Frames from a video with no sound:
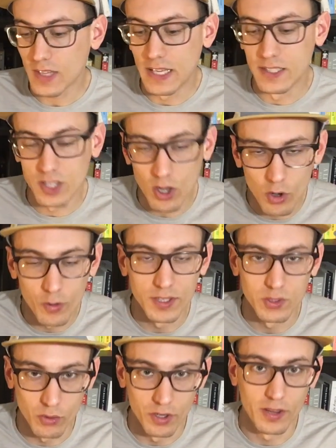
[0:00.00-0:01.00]
it is
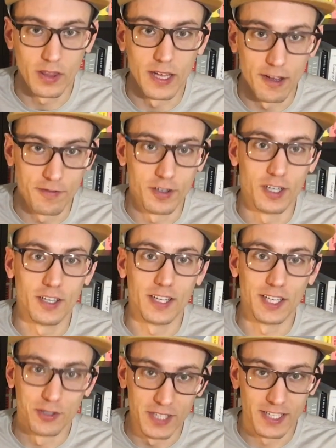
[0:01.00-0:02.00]
always worth the effort
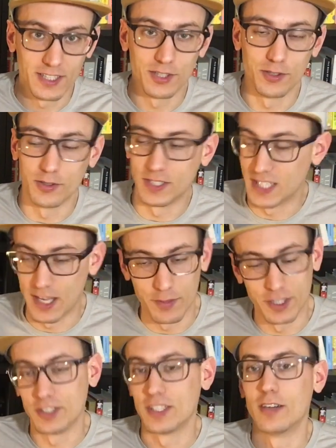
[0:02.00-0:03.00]
that you take to
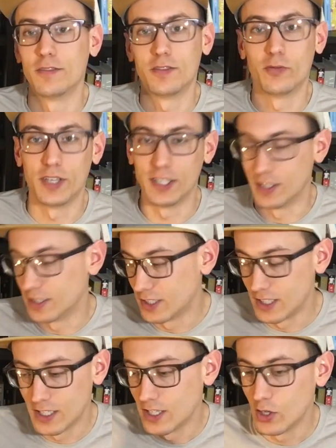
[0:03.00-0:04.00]
examine yourself and what you're
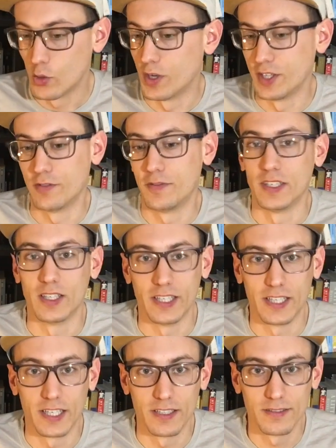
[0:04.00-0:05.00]
what you're
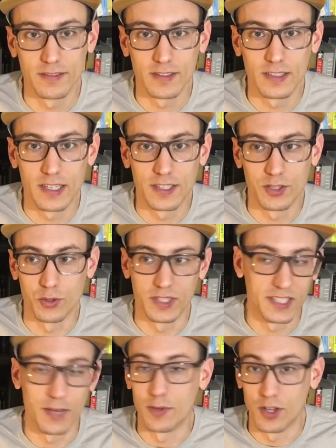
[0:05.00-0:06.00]
feeling, and to
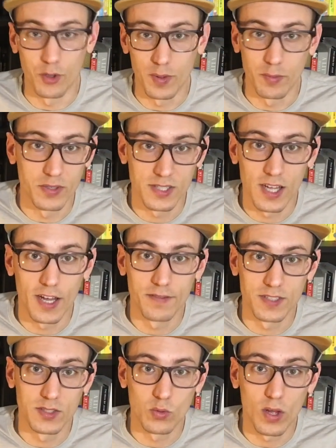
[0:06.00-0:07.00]
examine other people's
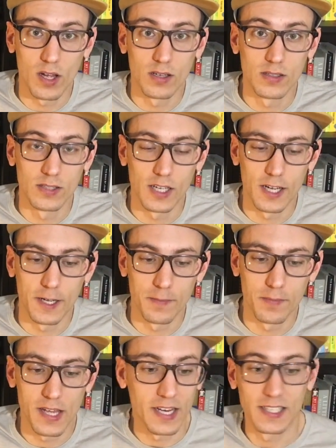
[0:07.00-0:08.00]
lives as well,
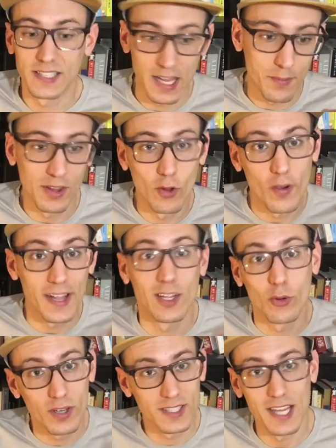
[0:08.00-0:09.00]
um, and examine the way
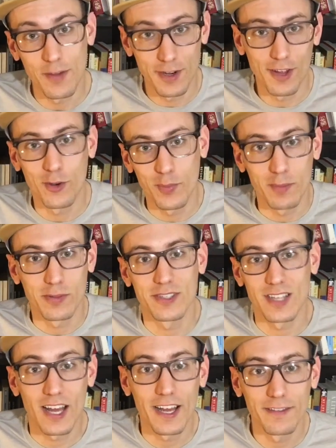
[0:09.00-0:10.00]
you examine other
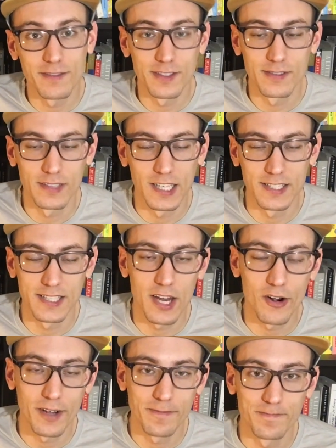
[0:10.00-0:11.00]
people's lives, et
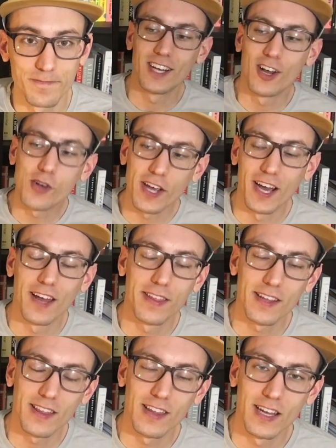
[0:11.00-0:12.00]
cetera. Okay, I
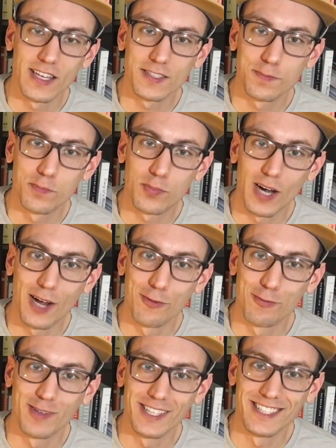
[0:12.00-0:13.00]
think that
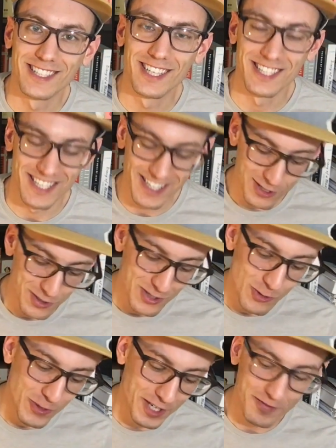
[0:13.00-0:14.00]
probably does it. This was
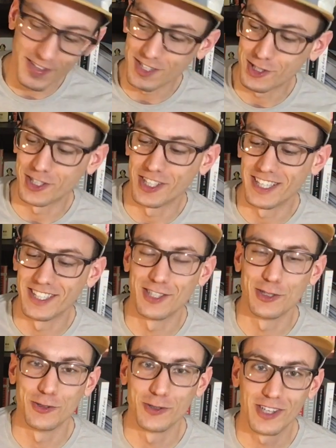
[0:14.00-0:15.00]
a weird venture
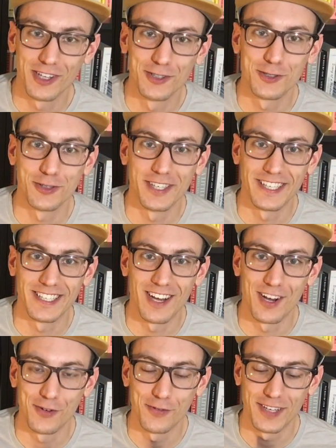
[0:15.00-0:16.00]
into close reading
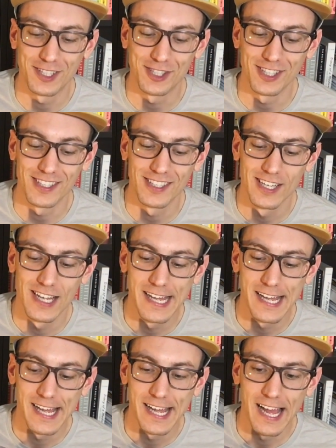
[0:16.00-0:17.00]
nonfiction.
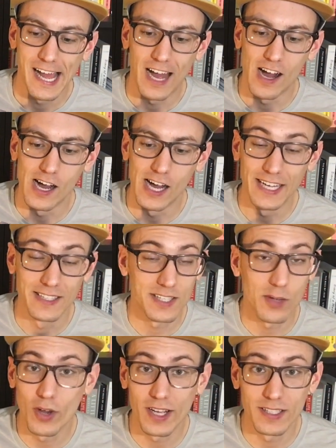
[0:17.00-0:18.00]
Uh, in
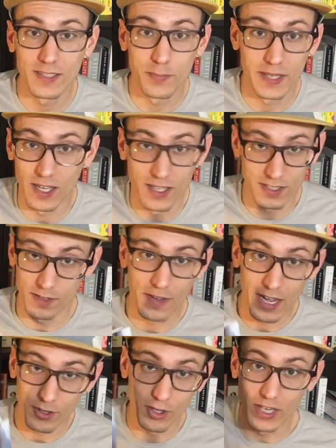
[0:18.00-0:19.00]
some ways, because of
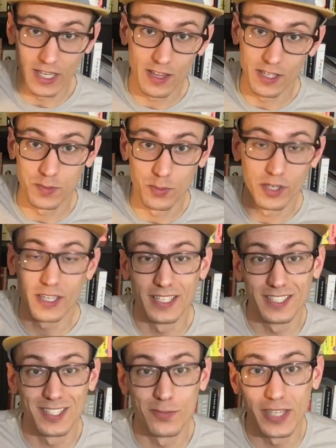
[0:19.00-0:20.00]
how unique this book
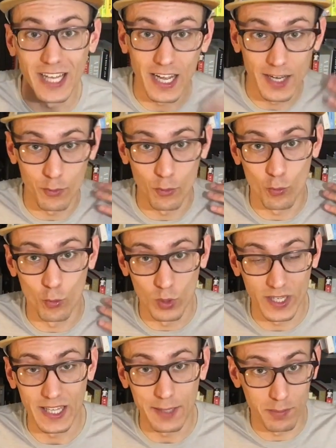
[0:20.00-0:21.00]
is to me, I am
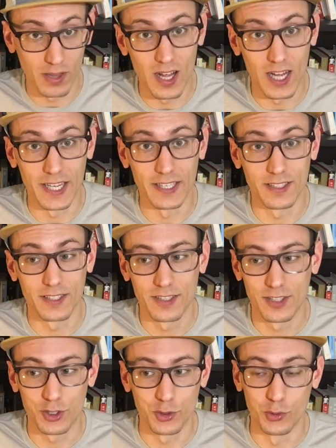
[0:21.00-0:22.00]
really blind
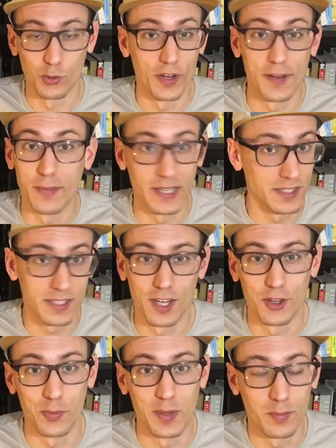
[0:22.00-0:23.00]
to what it means to
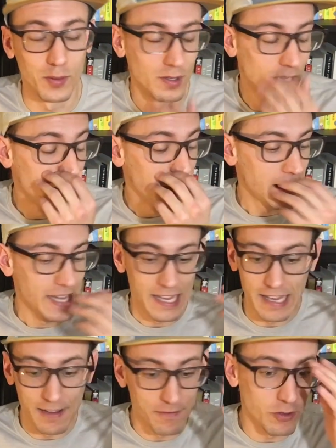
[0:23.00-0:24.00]
other people.
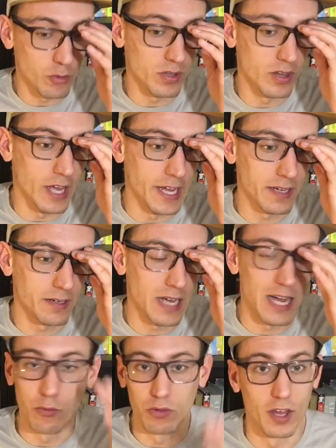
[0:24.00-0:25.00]
If you would like,
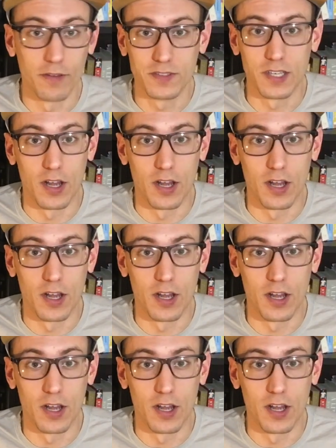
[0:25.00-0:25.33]
I would love to